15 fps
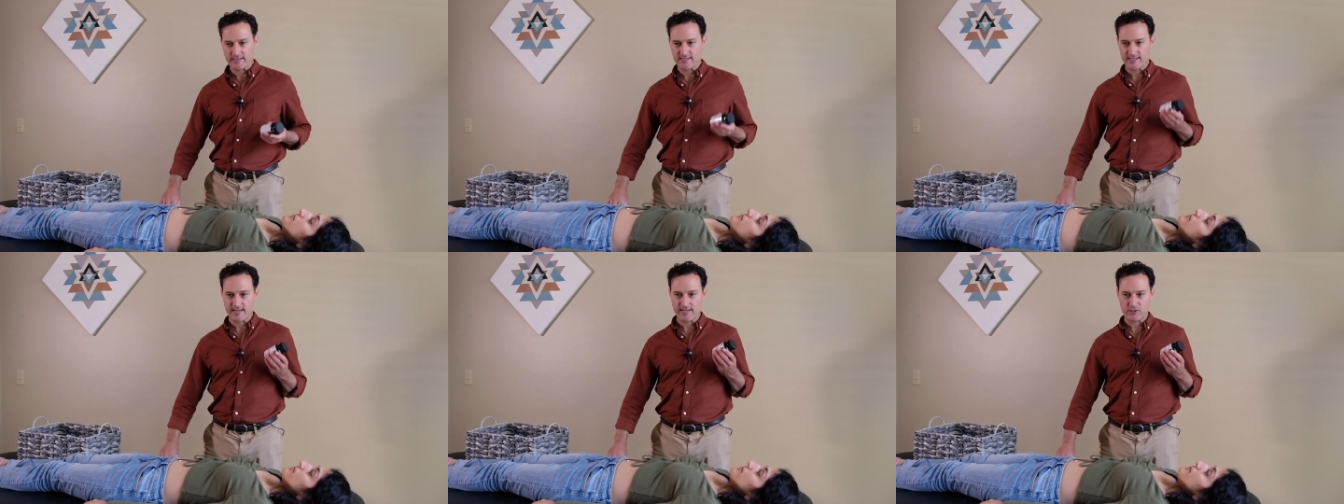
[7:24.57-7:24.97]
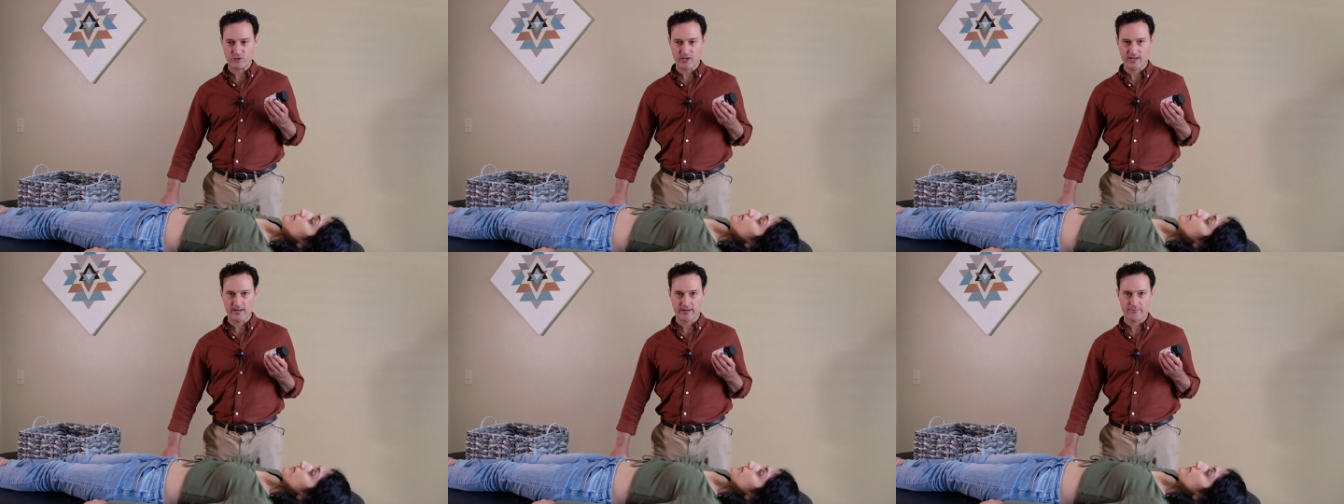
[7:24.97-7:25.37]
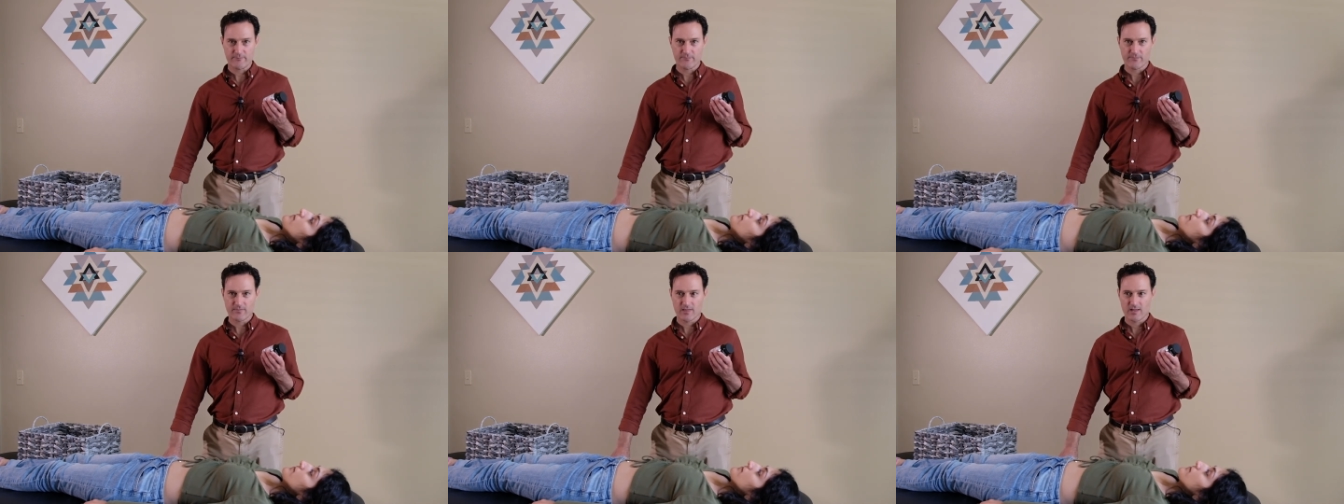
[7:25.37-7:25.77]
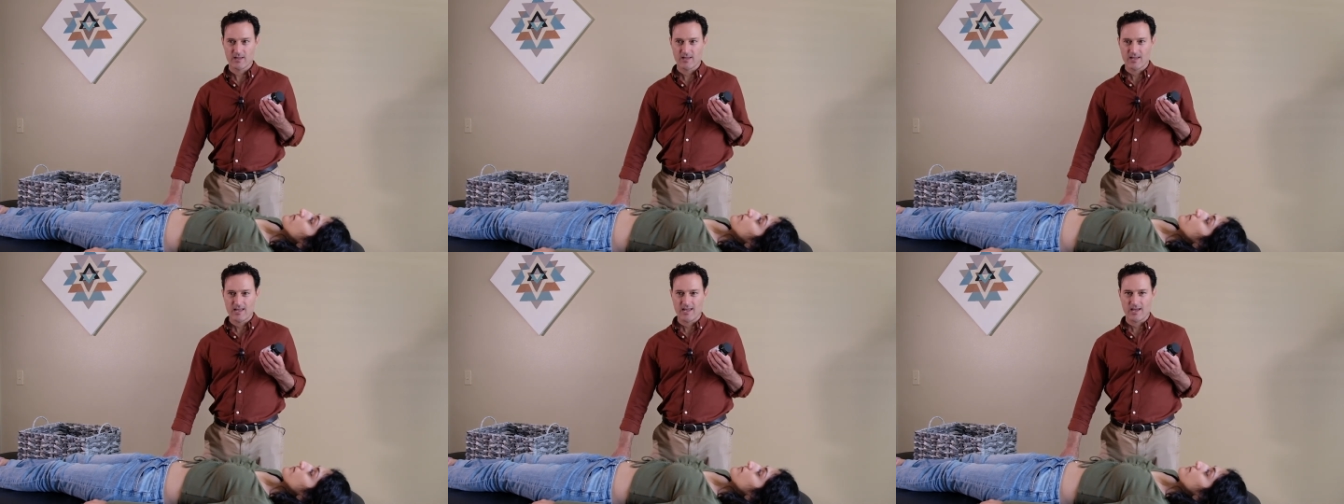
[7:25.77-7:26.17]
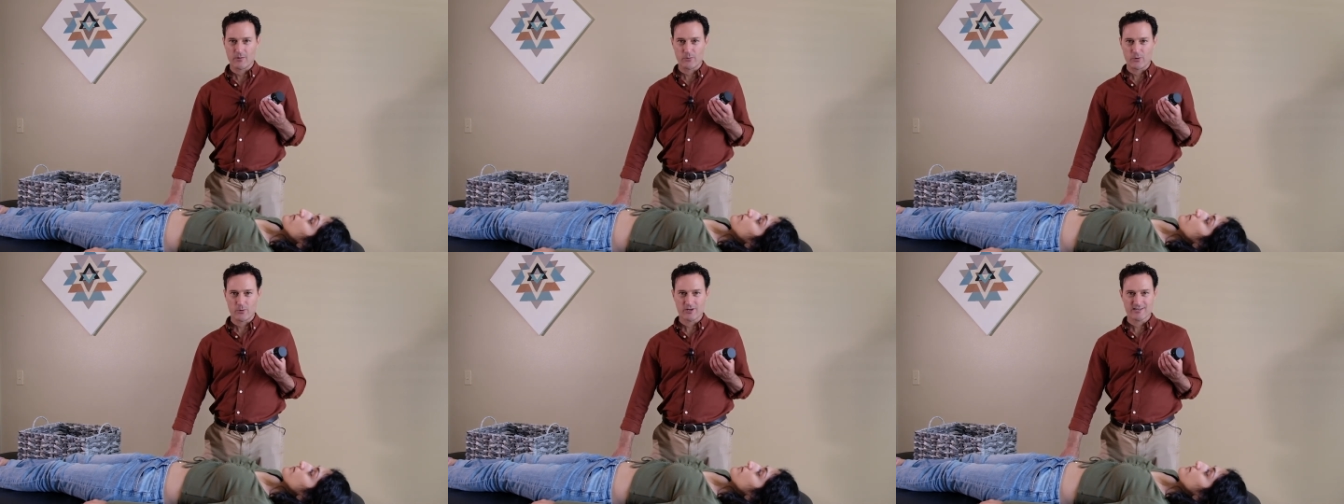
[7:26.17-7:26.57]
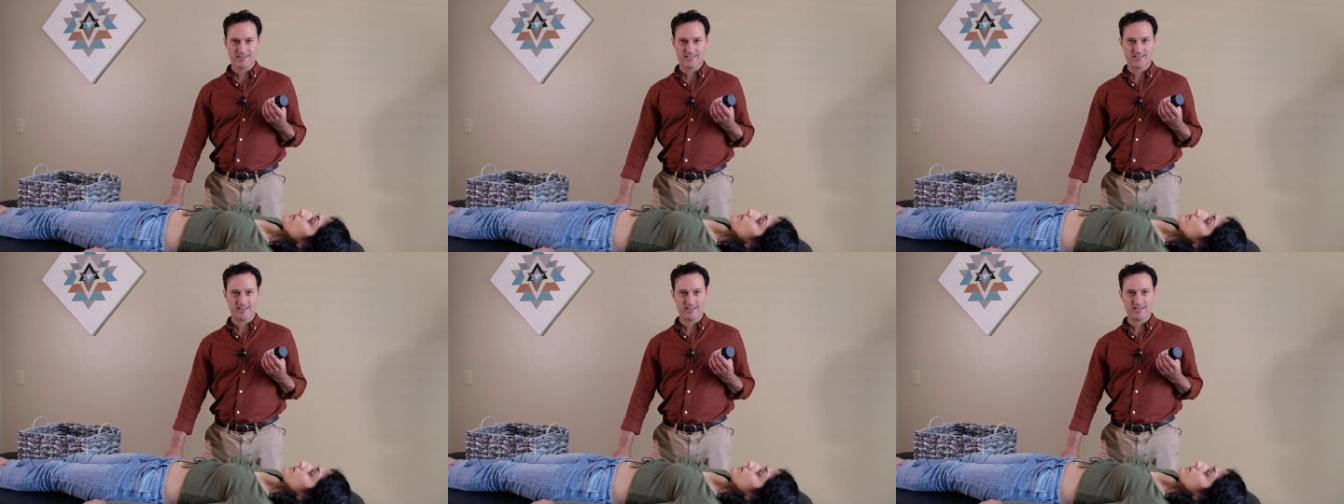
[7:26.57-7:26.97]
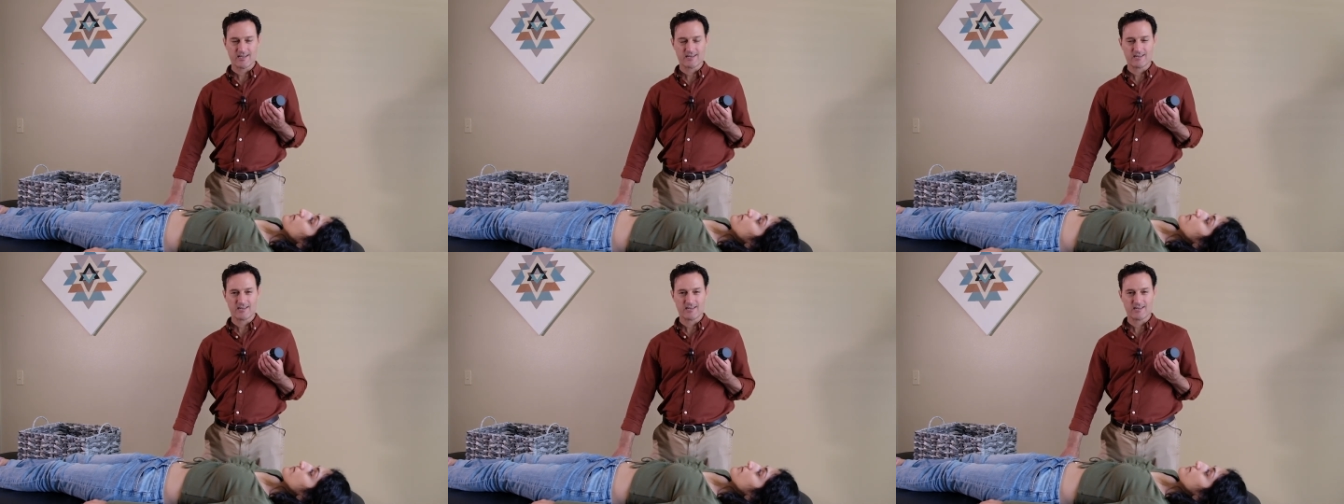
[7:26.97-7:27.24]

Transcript: DHA and we want to see,